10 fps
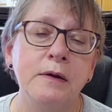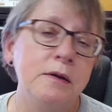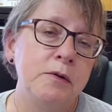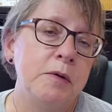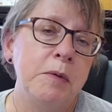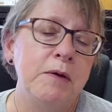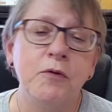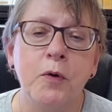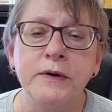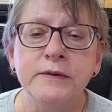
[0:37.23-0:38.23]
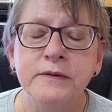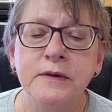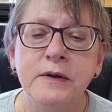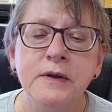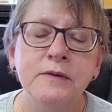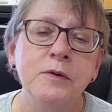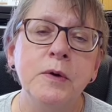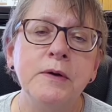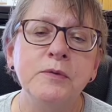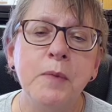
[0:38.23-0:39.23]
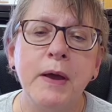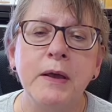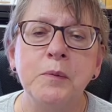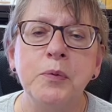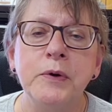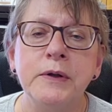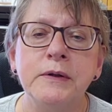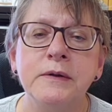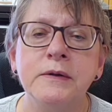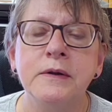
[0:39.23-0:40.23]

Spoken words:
including me, of course. So here's my input.